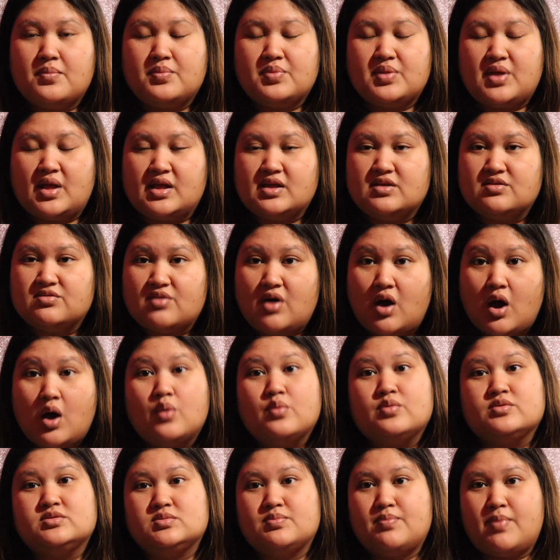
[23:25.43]
that he's
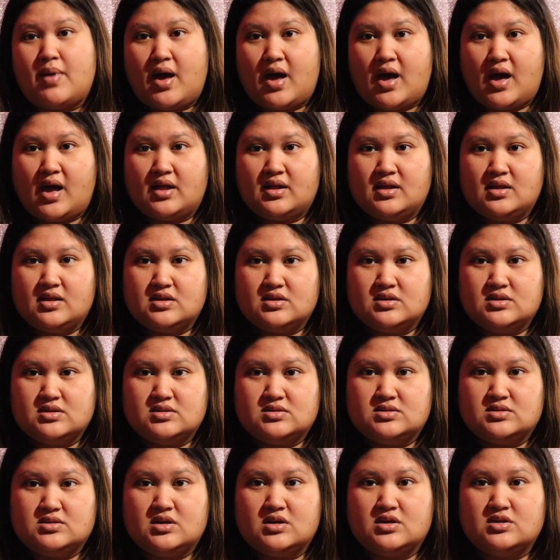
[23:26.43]
always bad,
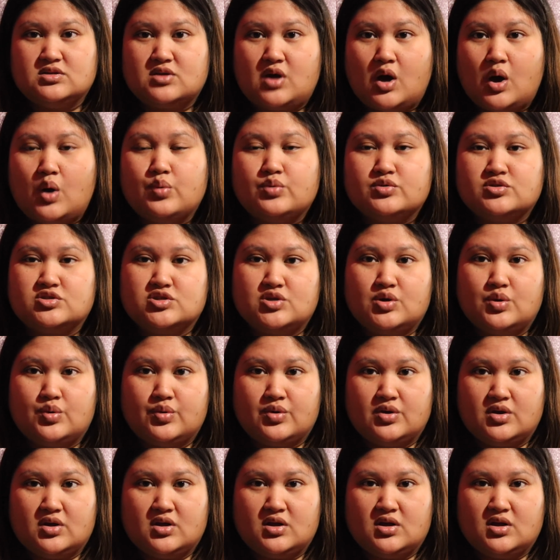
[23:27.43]
he's he's always no
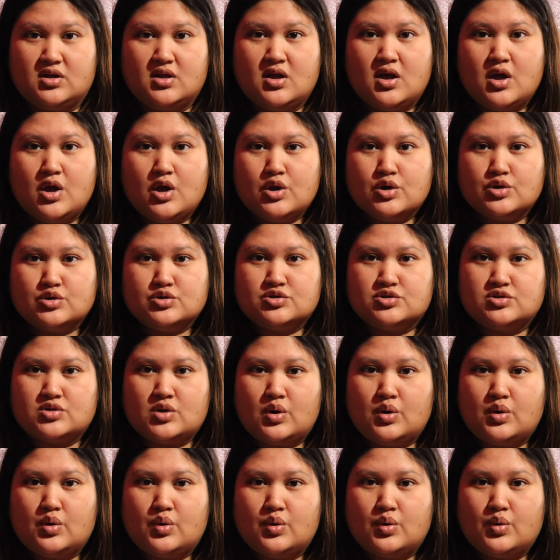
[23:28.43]
good.
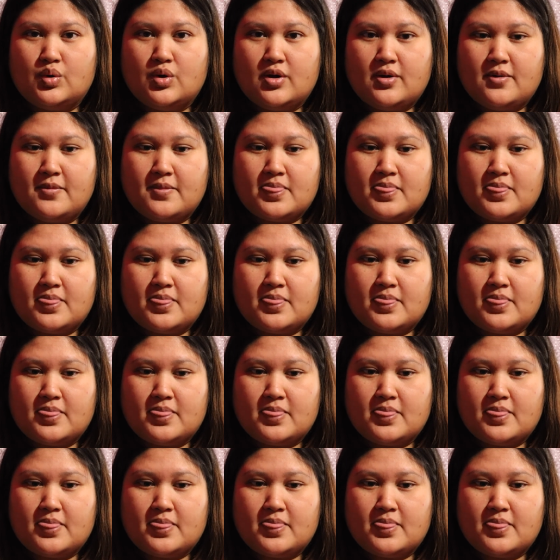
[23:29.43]
So